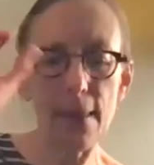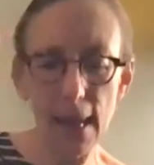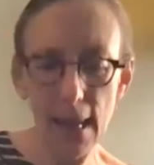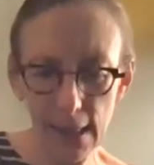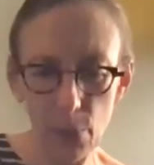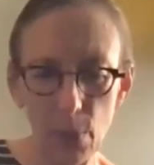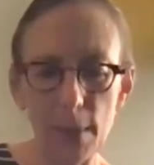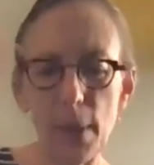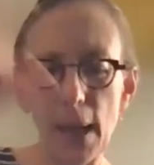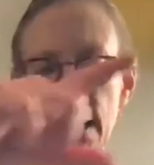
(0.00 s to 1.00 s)
then I
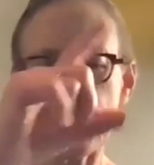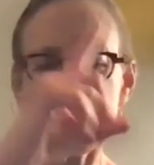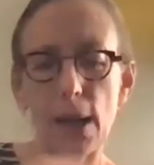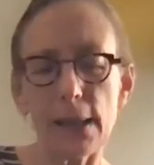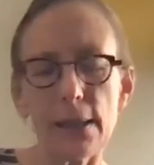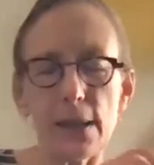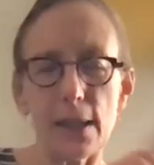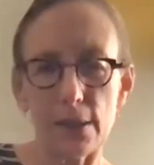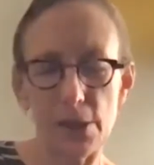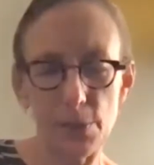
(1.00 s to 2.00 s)
went back and read
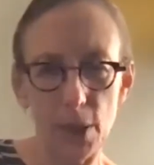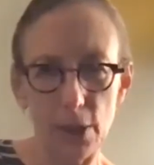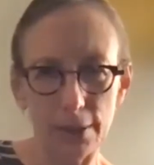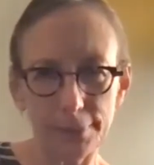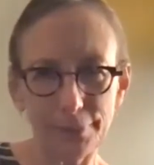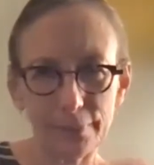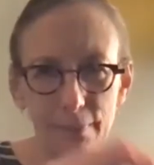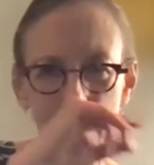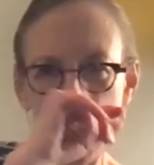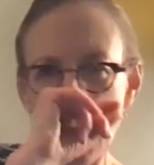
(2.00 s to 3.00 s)
Silas Marner,
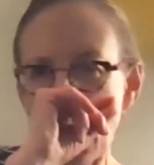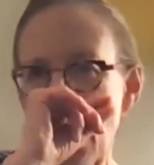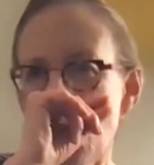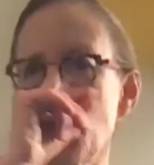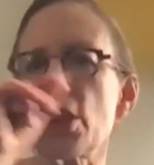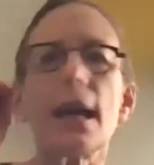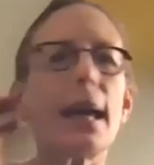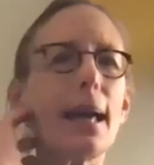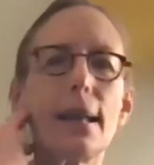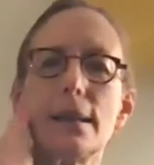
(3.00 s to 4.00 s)
which I
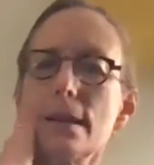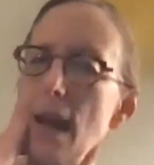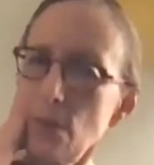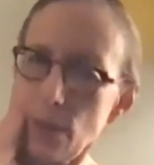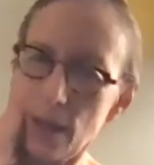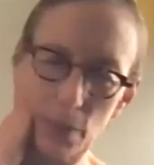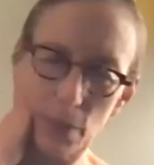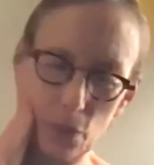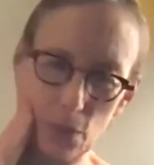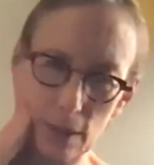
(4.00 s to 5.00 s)
had not read
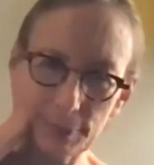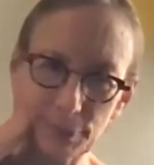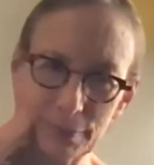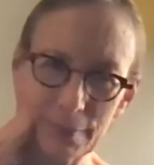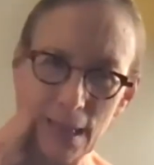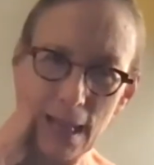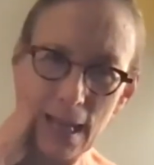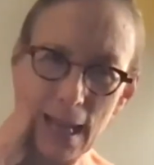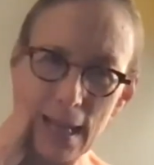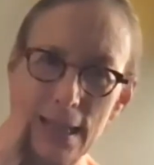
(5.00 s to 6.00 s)
before.
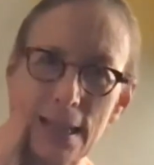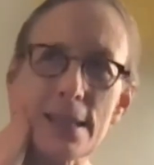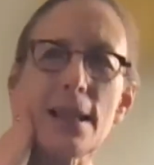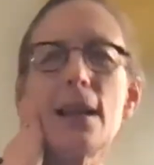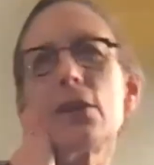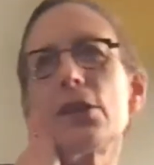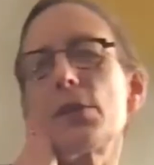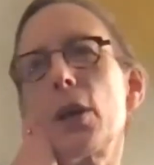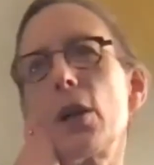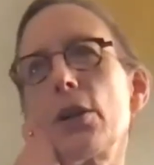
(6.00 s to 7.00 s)
And in Silas
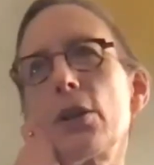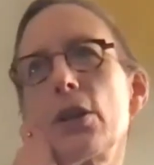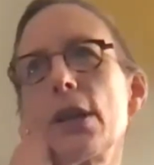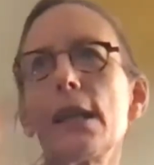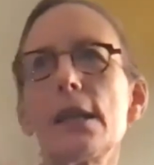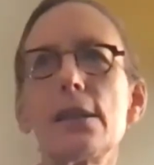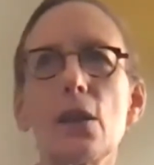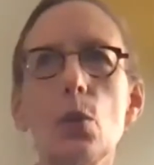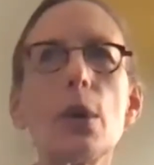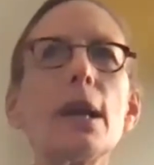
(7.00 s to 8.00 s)
Marner, he's a
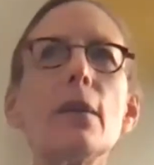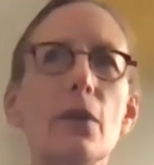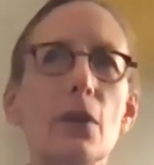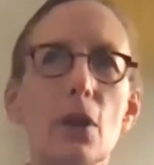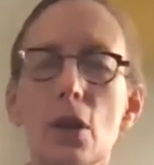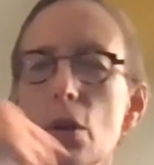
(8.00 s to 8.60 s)
weaver